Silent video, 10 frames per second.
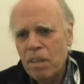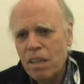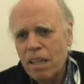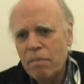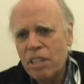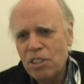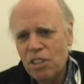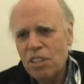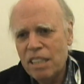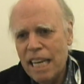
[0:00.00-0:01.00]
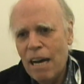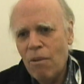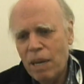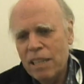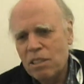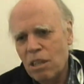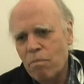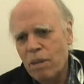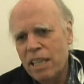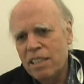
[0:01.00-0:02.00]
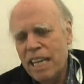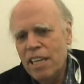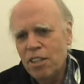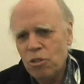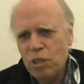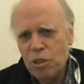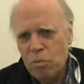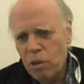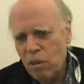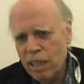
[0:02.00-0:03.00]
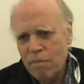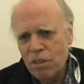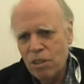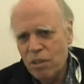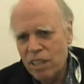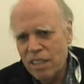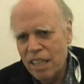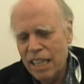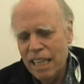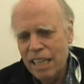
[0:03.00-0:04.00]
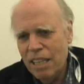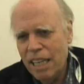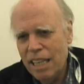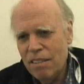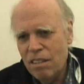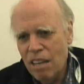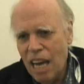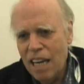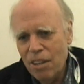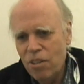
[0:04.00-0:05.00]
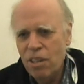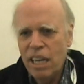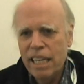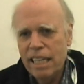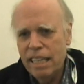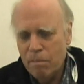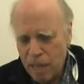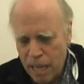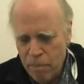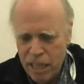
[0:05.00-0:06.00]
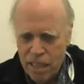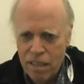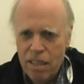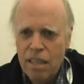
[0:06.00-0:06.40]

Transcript: uh, because this is now as as industries are building up to do this, it, it, it is not a good idea in my opinion